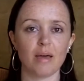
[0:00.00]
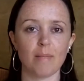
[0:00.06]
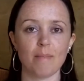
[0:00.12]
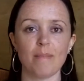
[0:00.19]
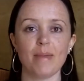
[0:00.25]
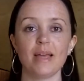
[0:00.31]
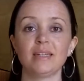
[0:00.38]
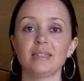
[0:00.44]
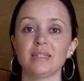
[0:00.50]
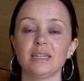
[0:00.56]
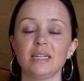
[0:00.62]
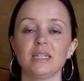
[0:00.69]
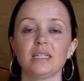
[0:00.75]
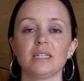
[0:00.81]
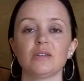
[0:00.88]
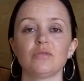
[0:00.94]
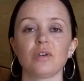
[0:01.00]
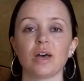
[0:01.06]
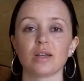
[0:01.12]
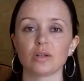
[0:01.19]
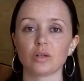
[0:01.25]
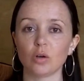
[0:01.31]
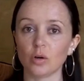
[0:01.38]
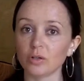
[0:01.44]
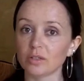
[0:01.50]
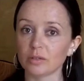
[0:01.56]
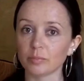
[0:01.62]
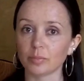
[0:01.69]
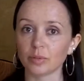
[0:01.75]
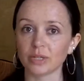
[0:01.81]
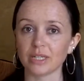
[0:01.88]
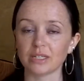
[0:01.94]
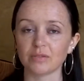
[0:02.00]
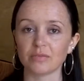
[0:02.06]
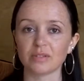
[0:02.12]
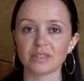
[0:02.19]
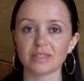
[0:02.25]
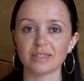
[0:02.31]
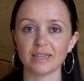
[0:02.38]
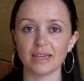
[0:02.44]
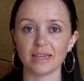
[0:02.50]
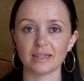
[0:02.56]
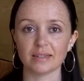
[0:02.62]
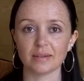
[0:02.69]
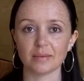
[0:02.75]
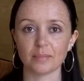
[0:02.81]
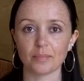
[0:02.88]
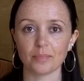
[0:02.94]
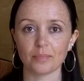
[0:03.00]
meditative and contemplative state.